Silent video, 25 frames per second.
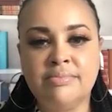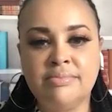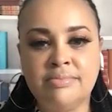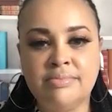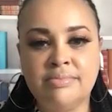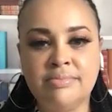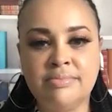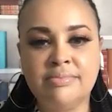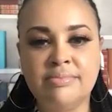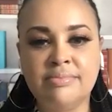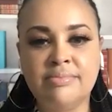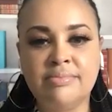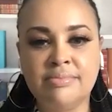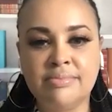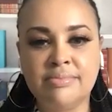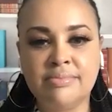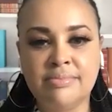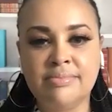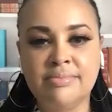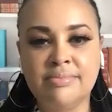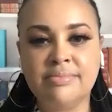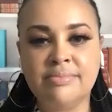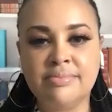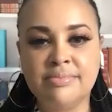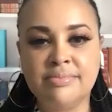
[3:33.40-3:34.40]

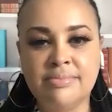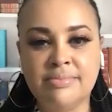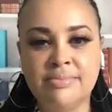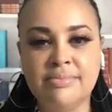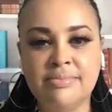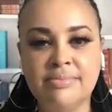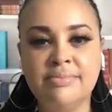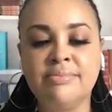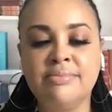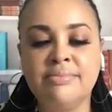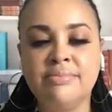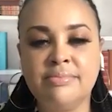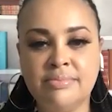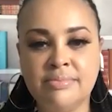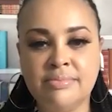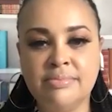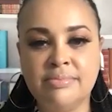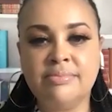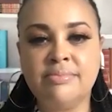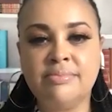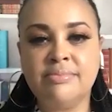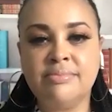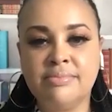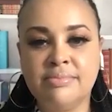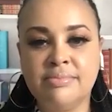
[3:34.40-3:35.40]

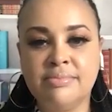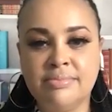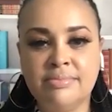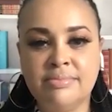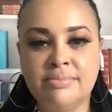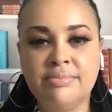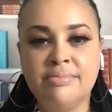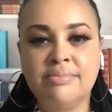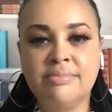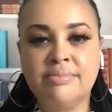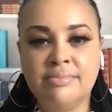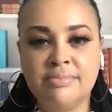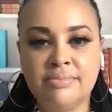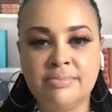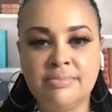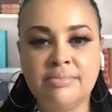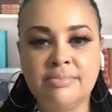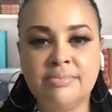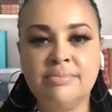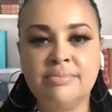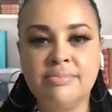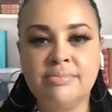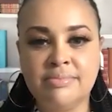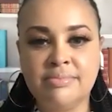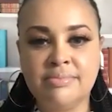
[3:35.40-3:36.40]

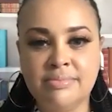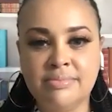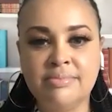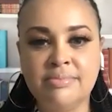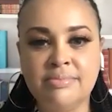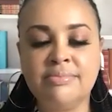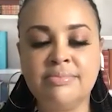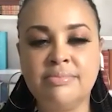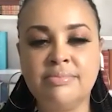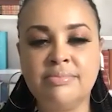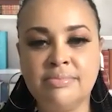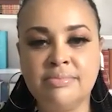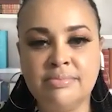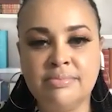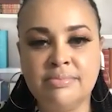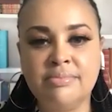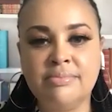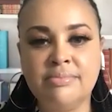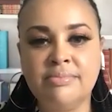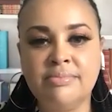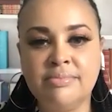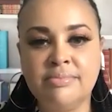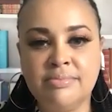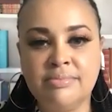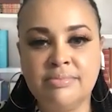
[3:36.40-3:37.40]

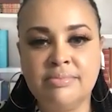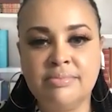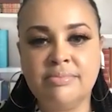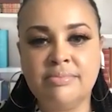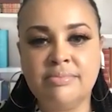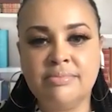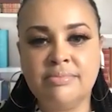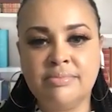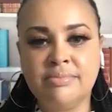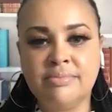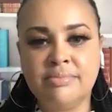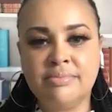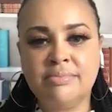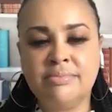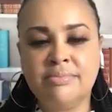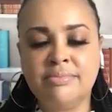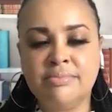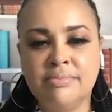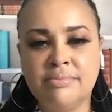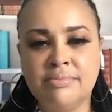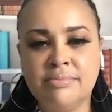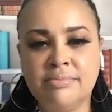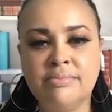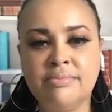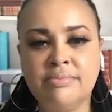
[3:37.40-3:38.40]

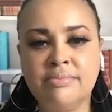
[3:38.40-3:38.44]
(silent)